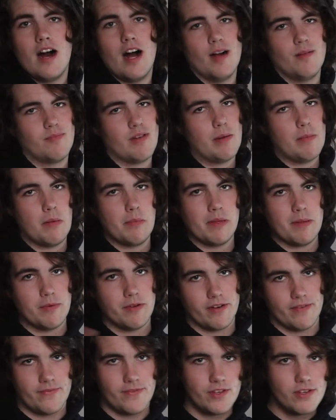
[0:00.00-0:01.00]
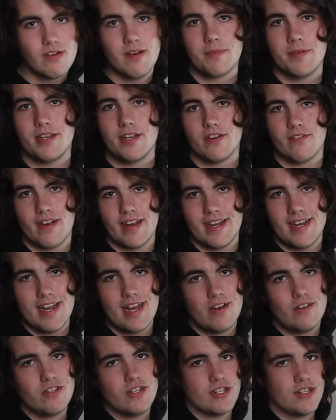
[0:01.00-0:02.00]
I'll probably put a few up here right
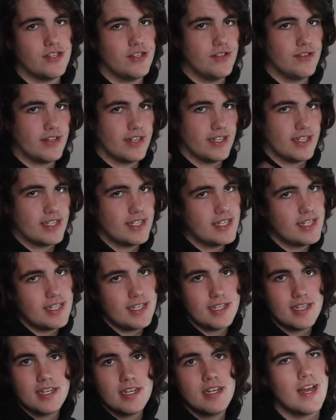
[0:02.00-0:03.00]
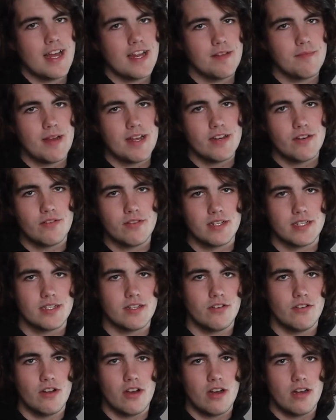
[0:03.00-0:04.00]
now just so you can see. And you might notice they're